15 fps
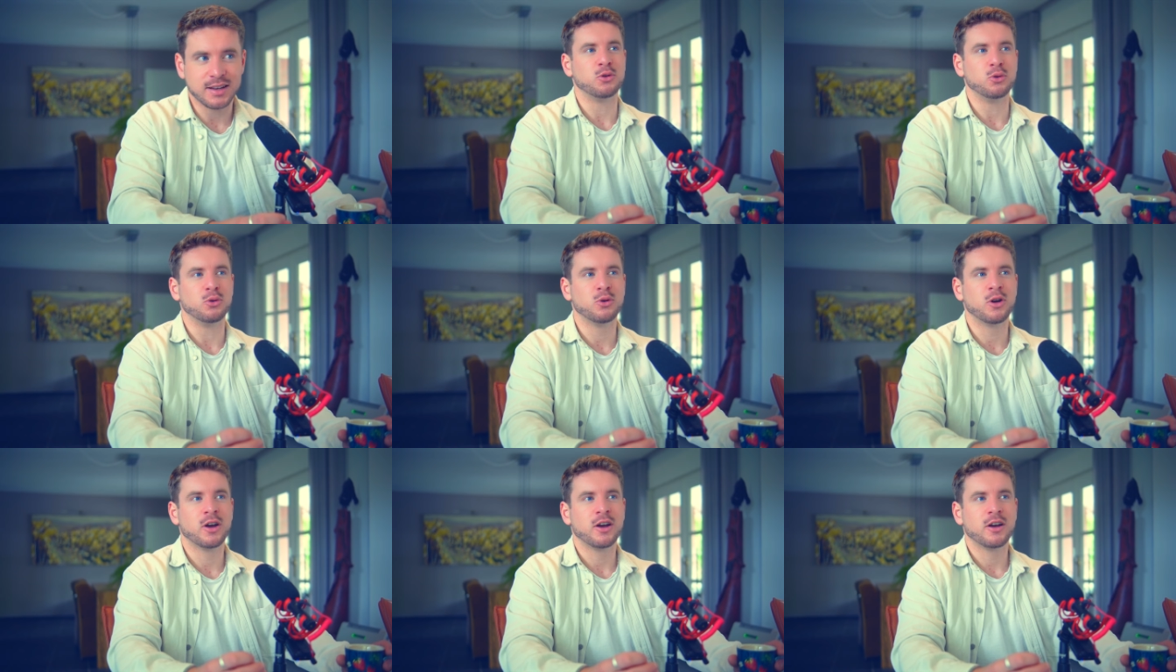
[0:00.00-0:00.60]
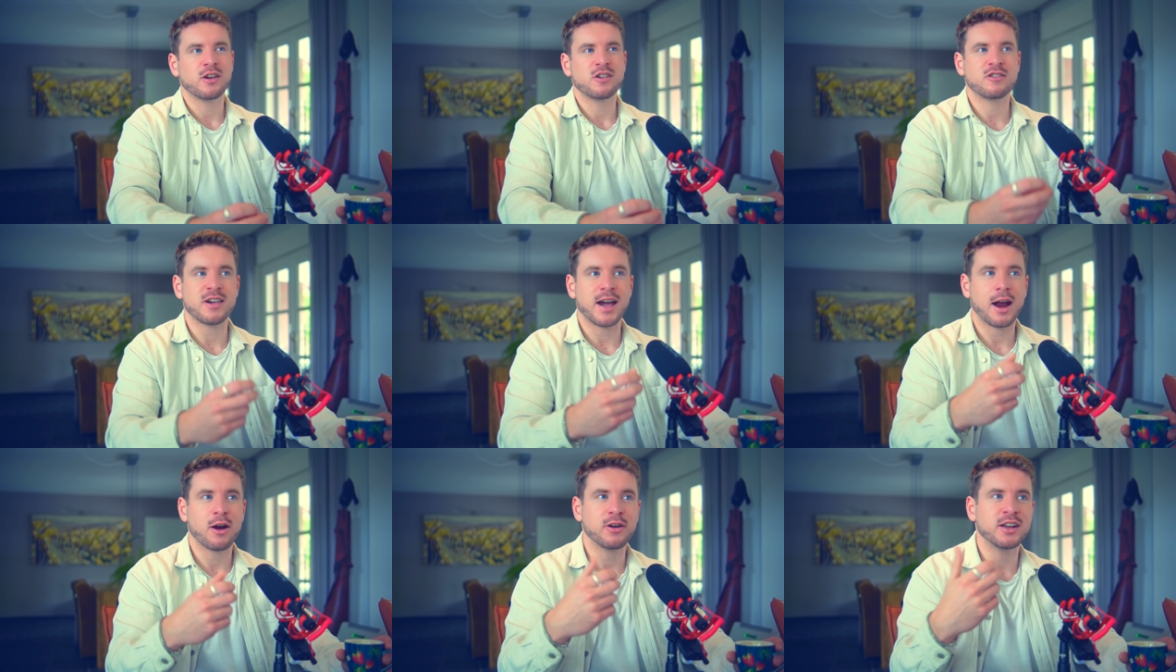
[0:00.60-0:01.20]
You
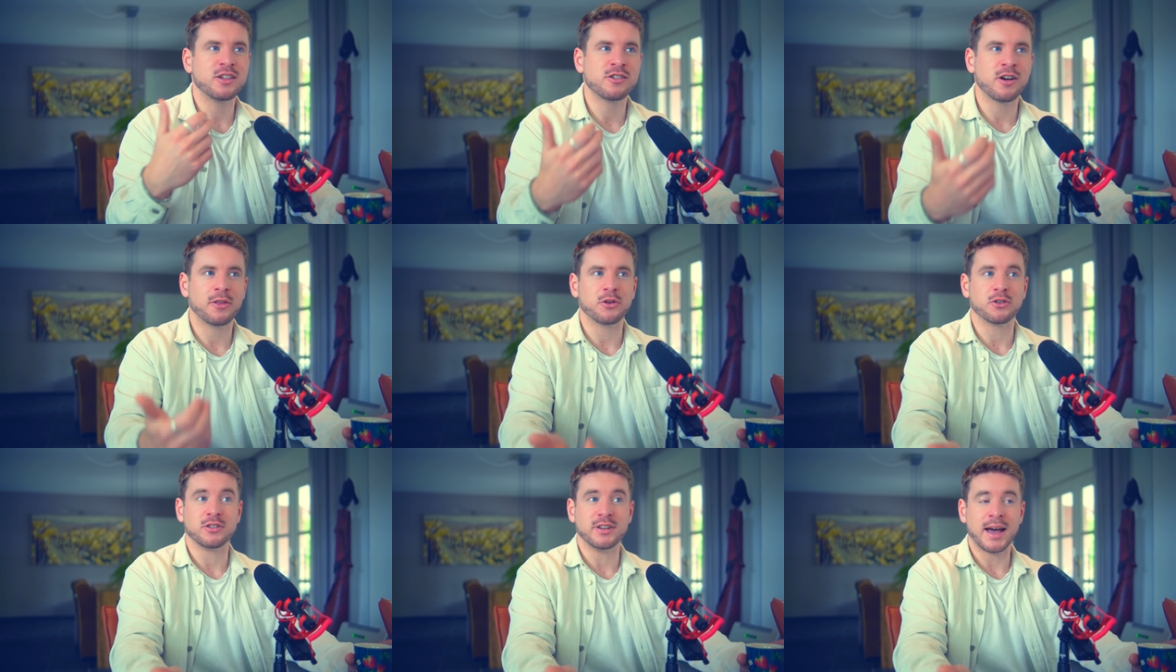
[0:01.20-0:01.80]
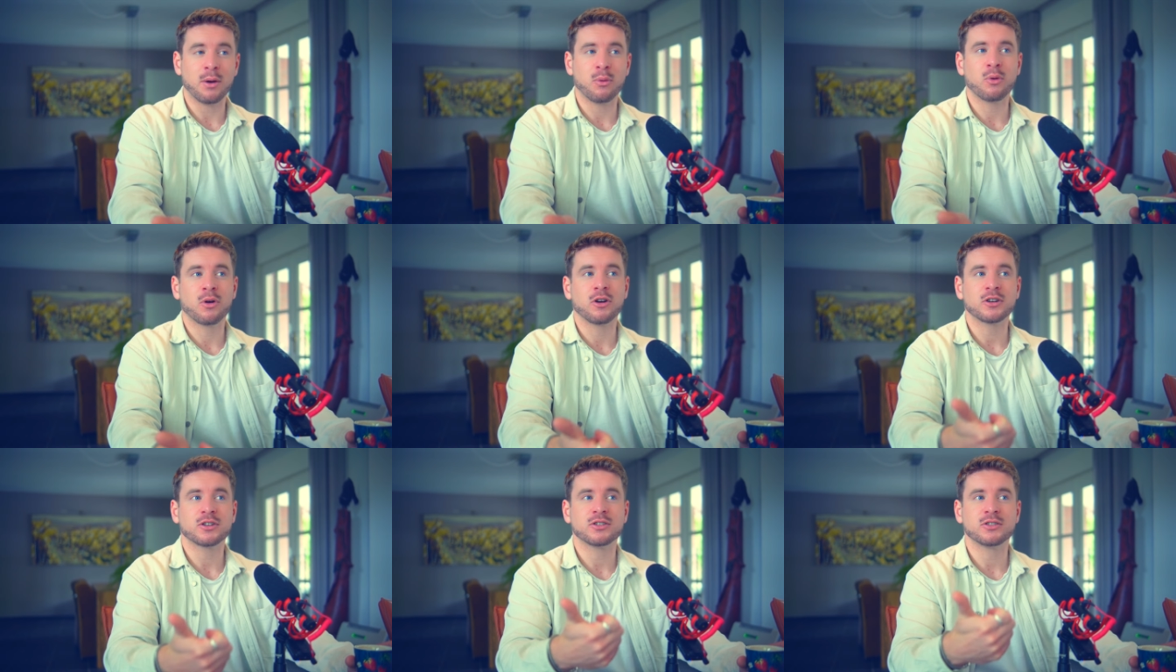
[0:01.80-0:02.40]
share each other's
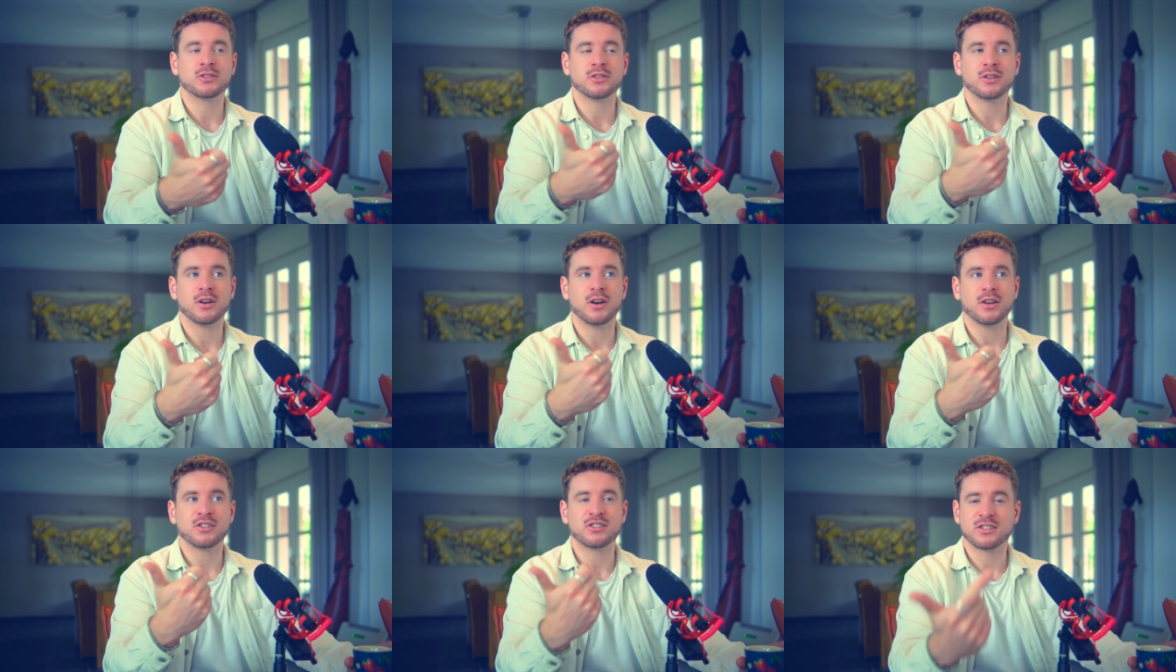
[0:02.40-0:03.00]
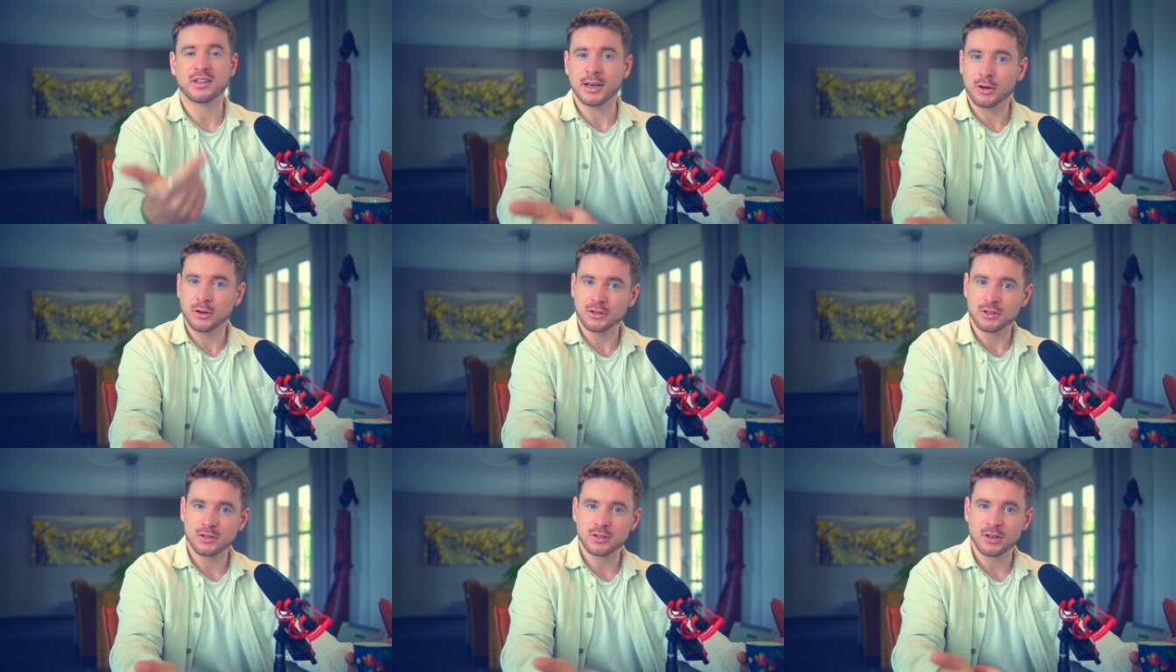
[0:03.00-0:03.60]
networks,
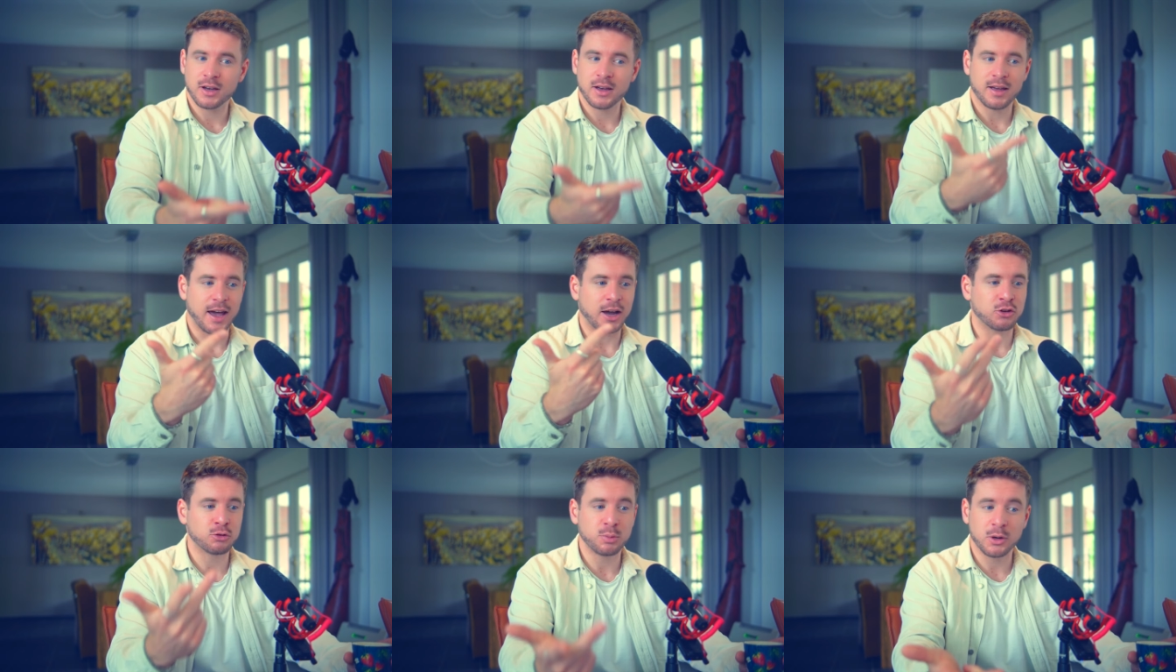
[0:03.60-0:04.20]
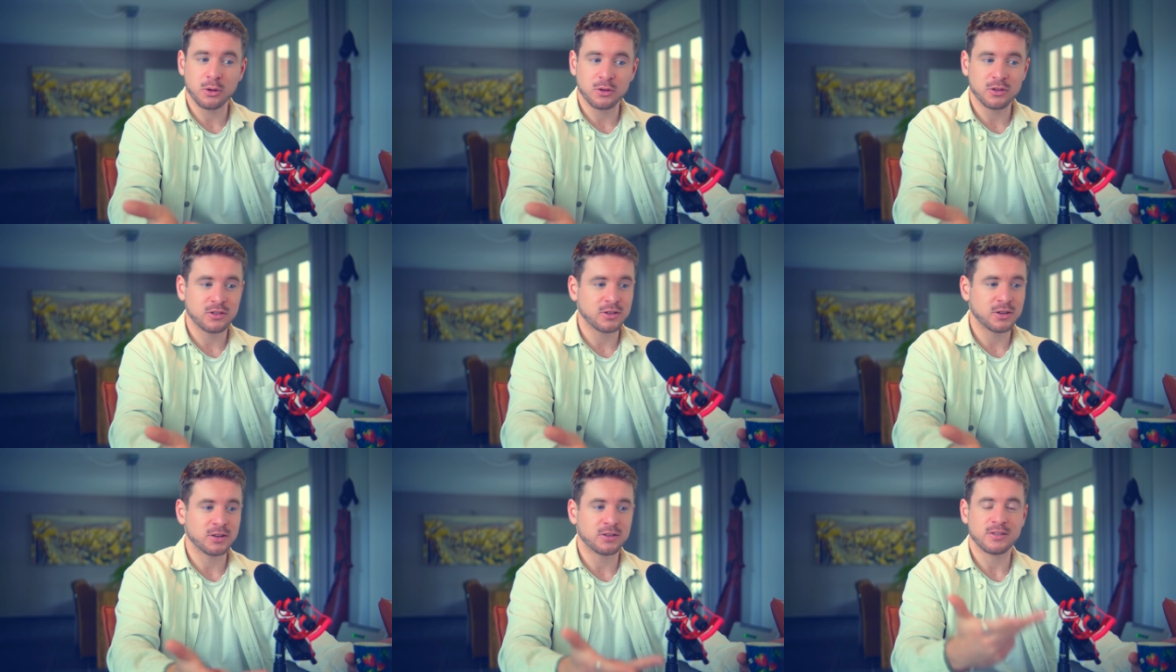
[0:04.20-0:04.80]
skills,
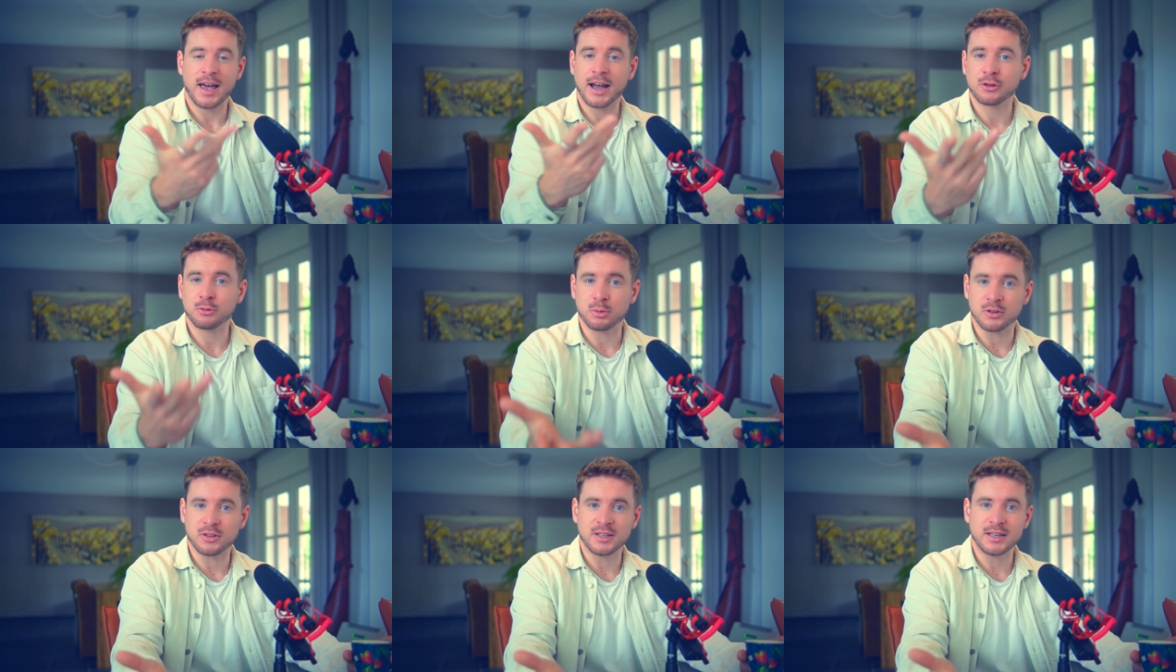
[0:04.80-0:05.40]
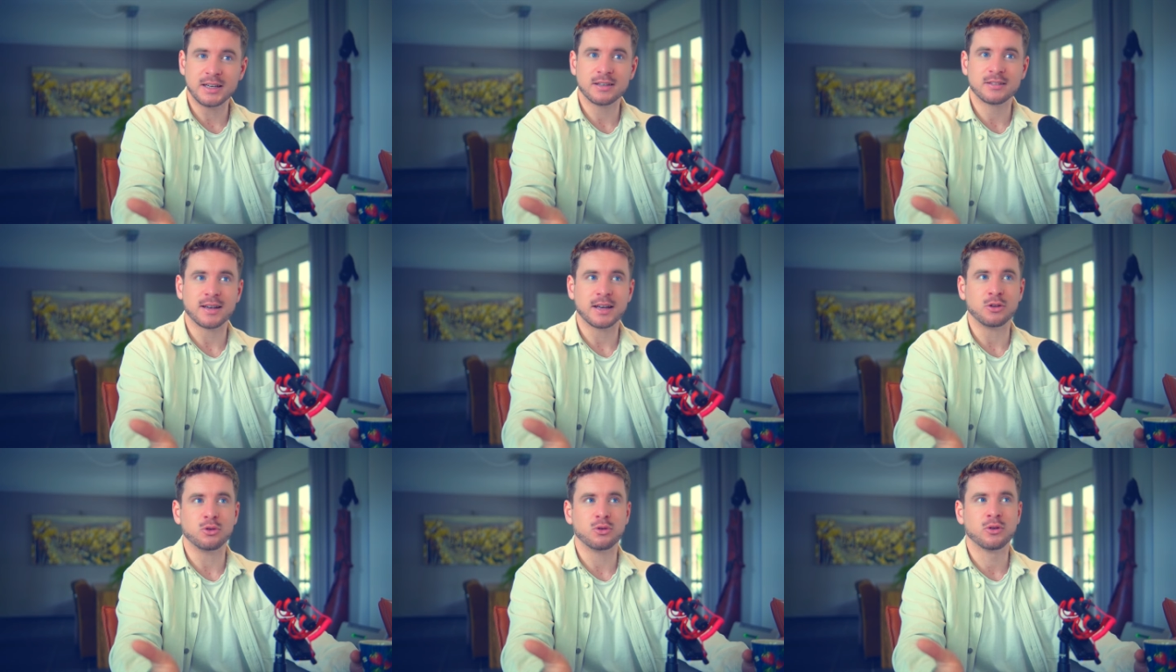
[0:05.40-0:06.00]
experiences, expertise,
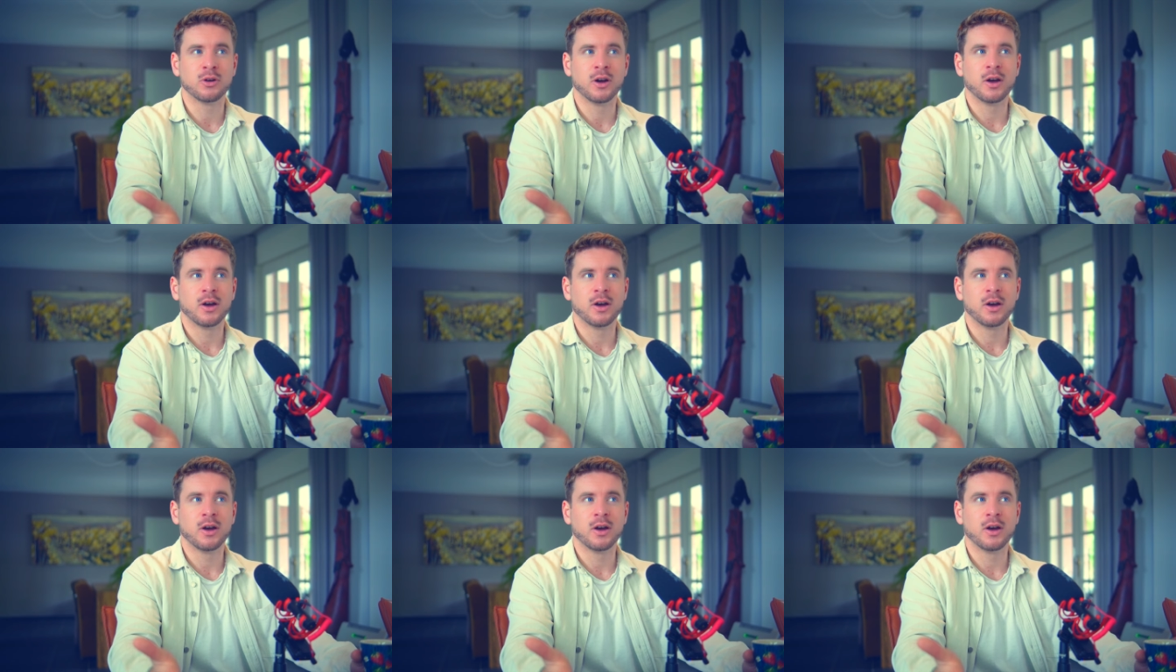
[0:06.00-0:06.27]
and you